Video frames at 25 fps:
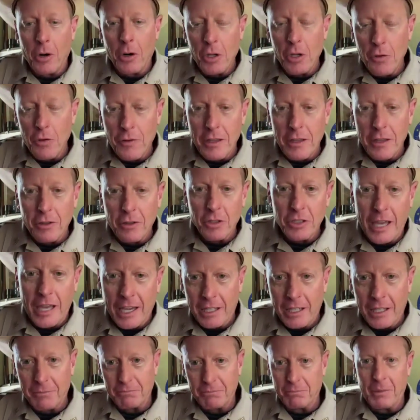or do you think there's
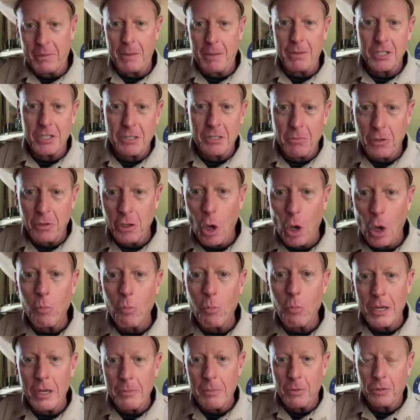like maybe some
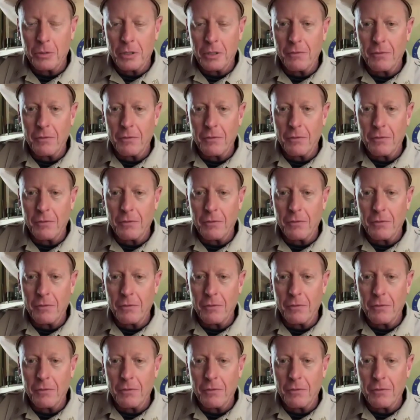goat people